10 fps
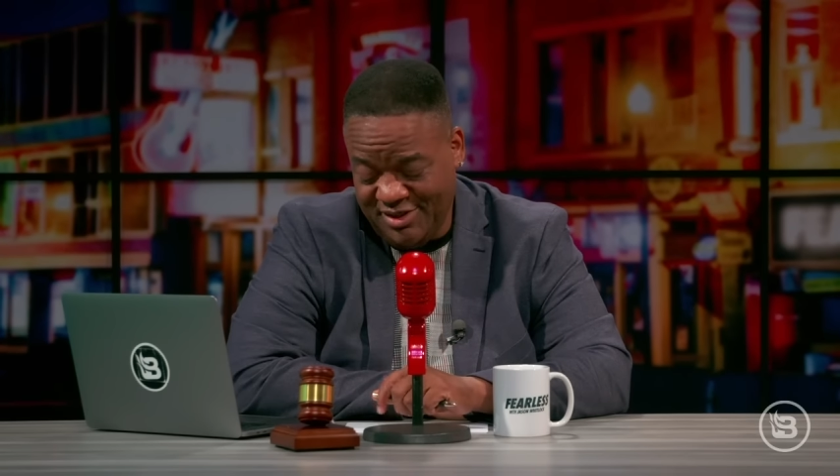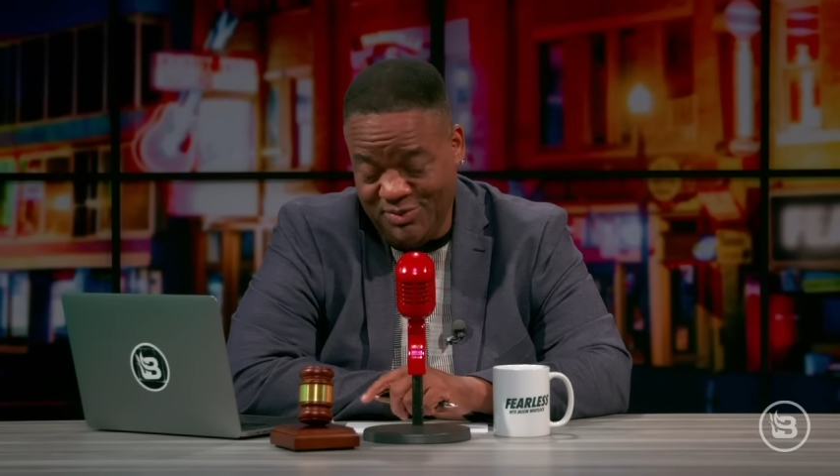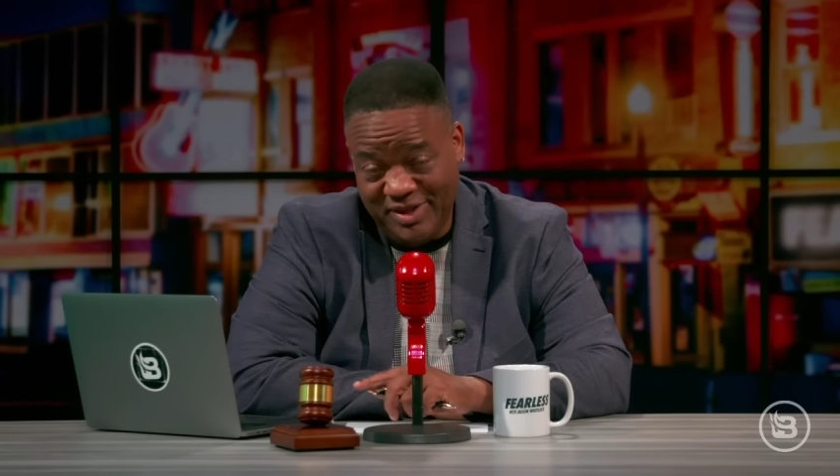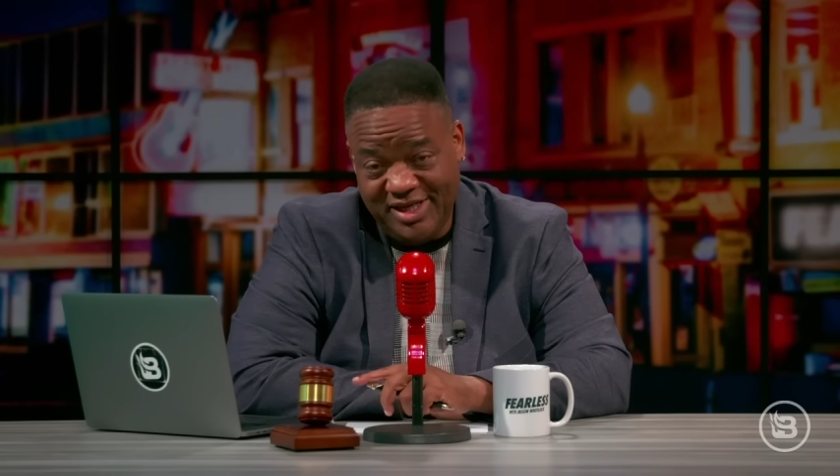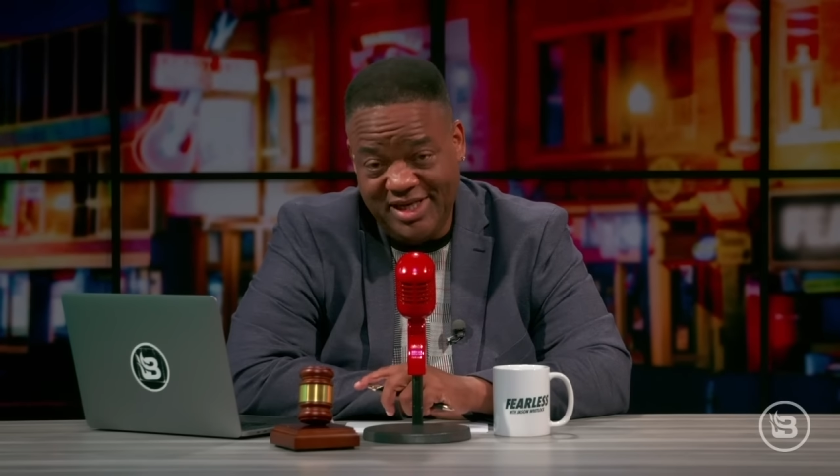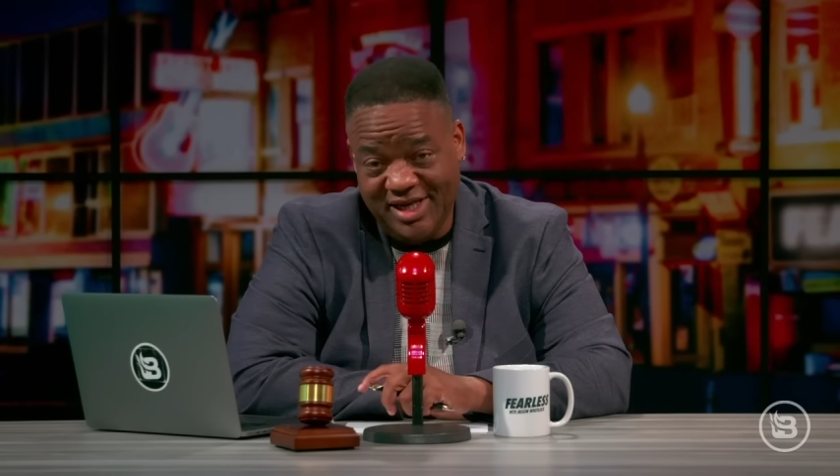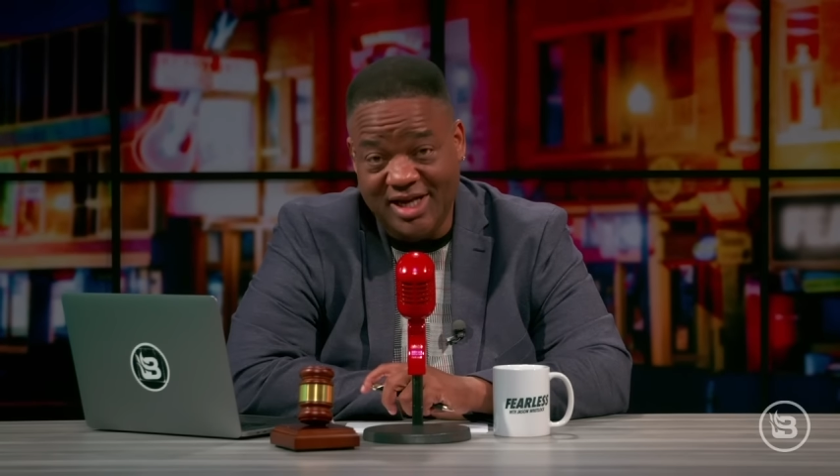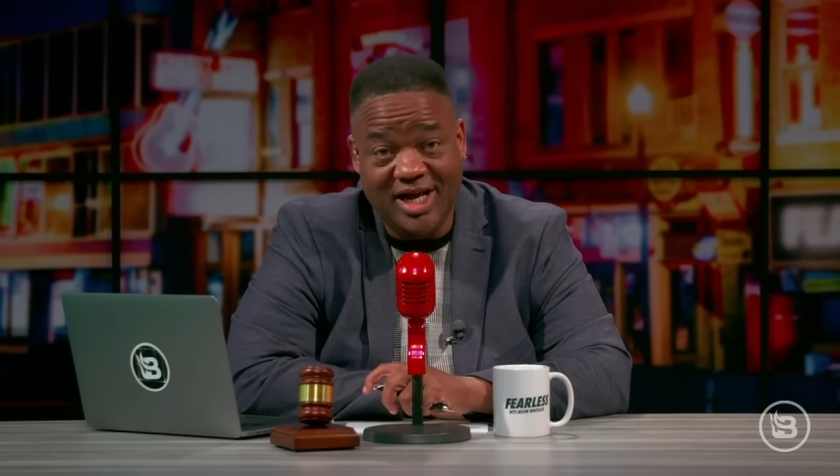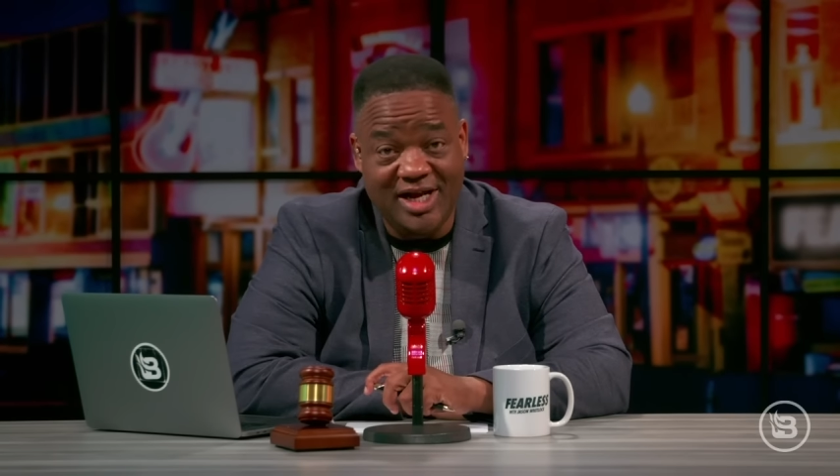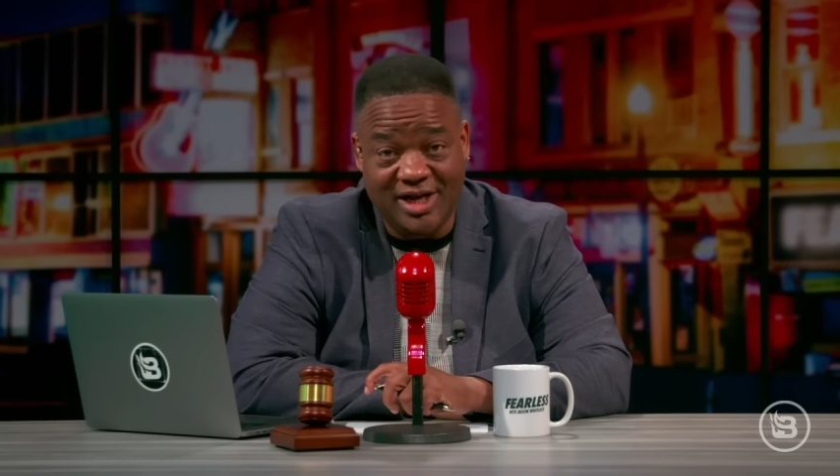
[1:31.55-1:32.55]
the
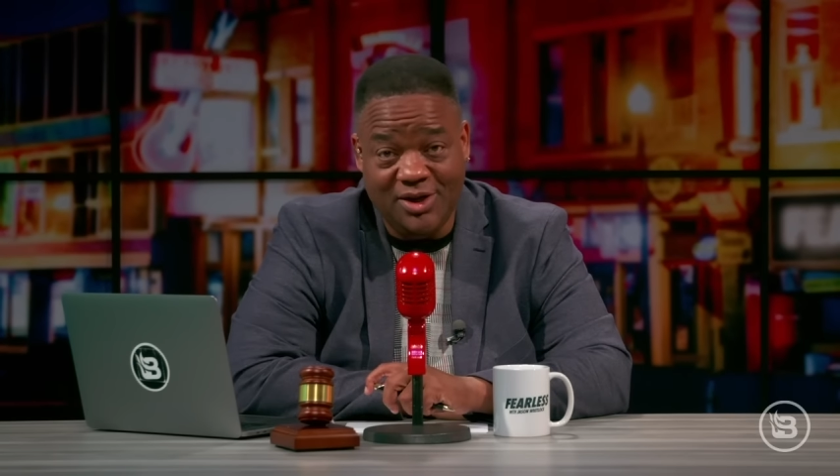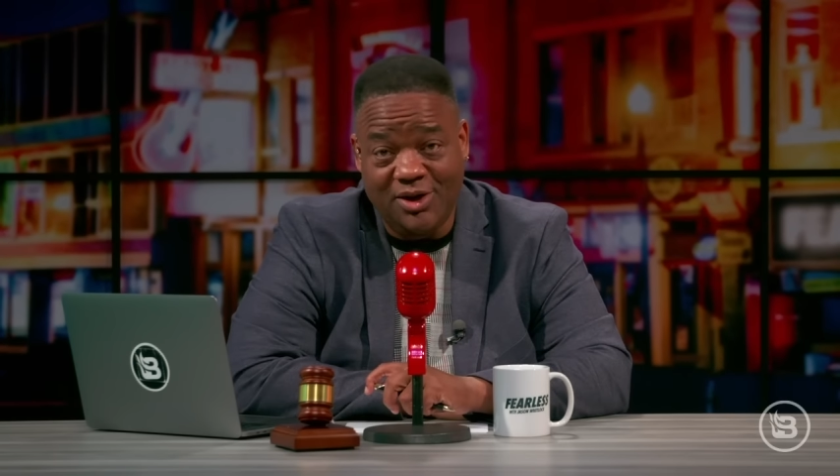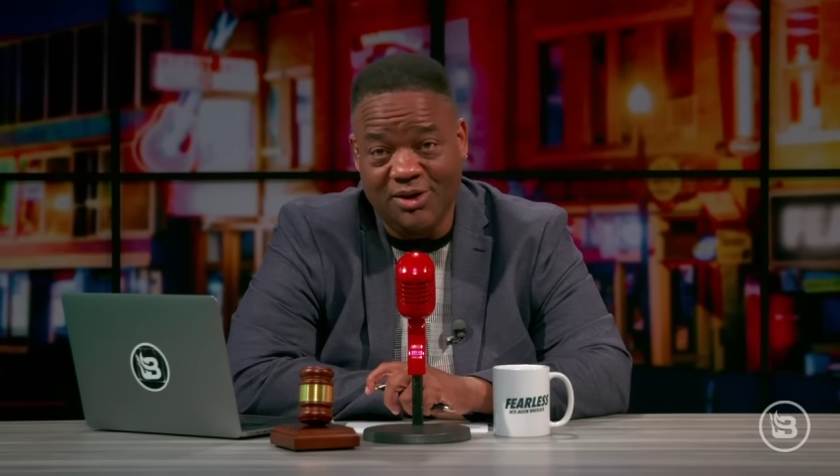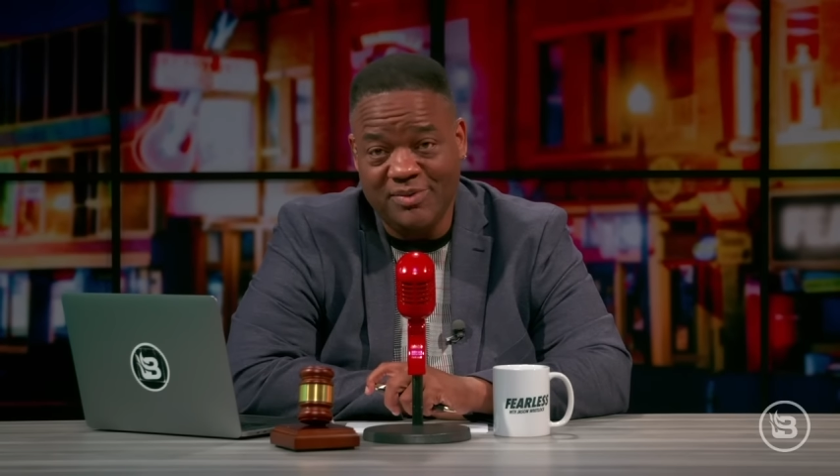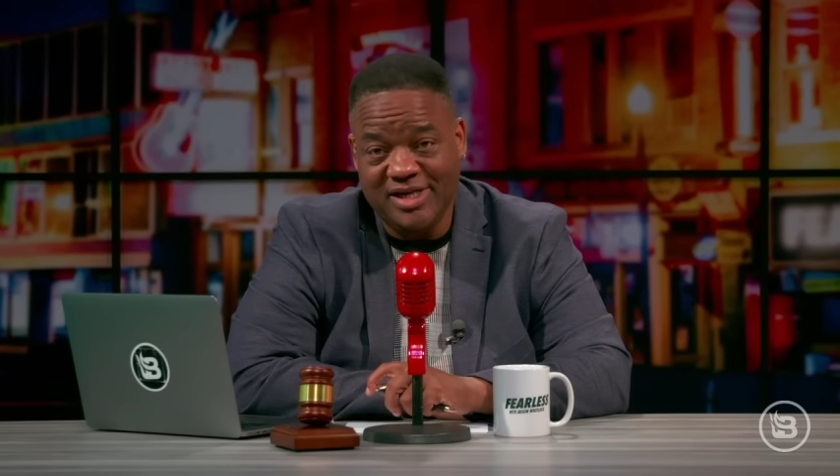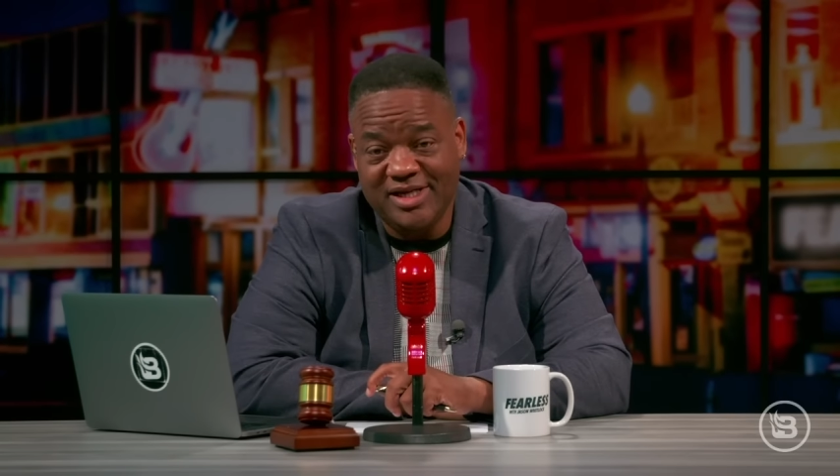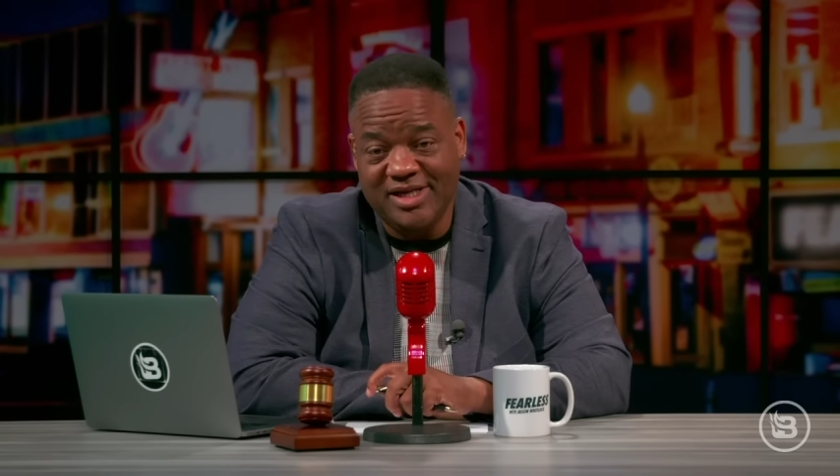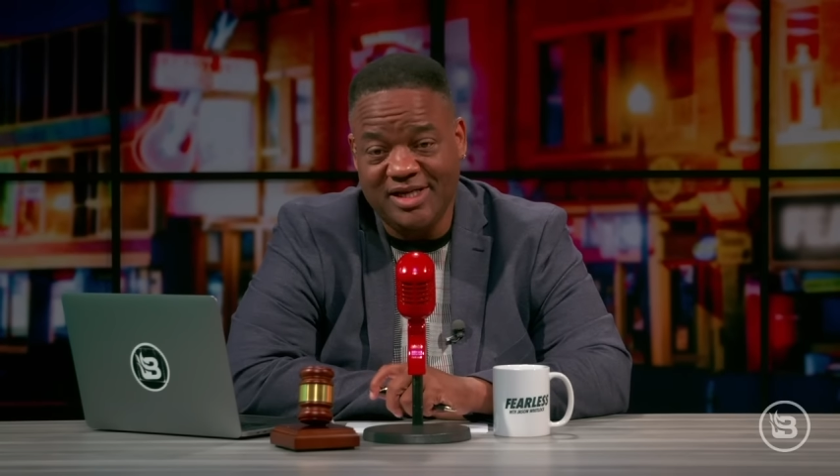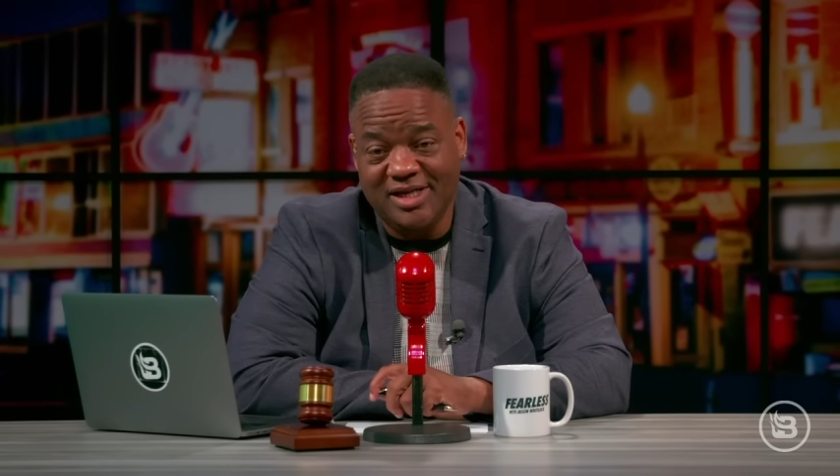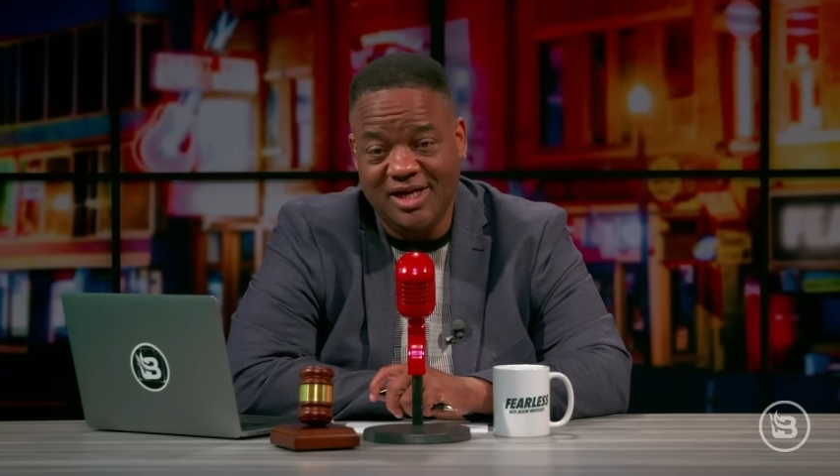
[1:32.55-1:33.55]
weekend and a long
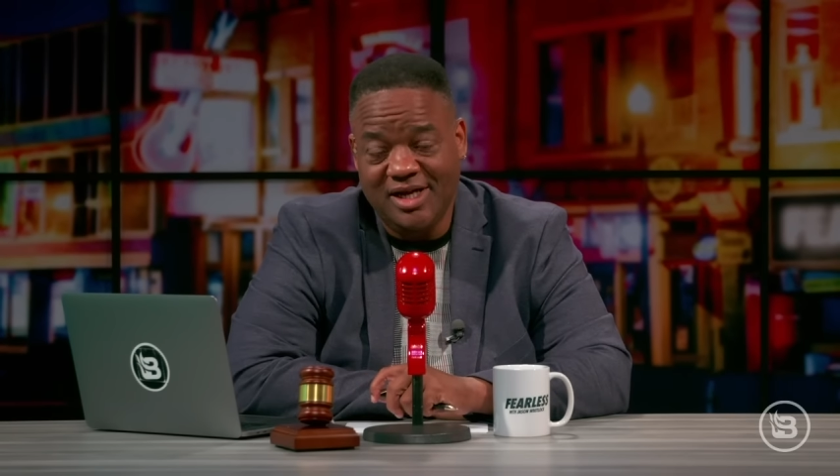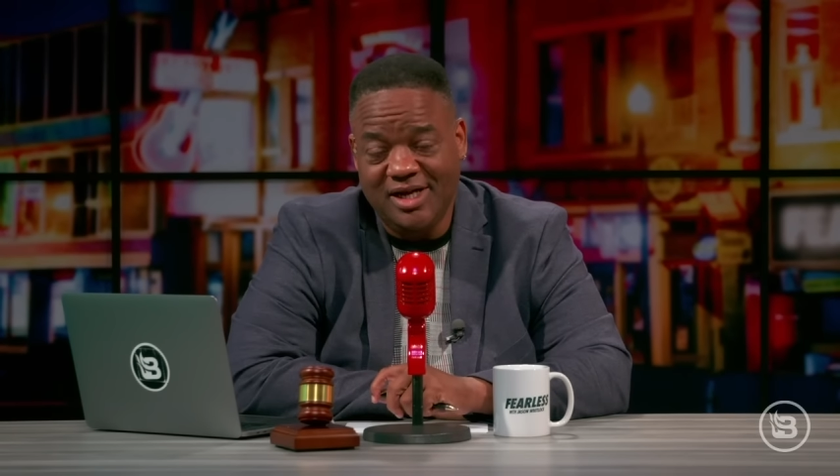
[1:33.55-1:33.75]
weekend.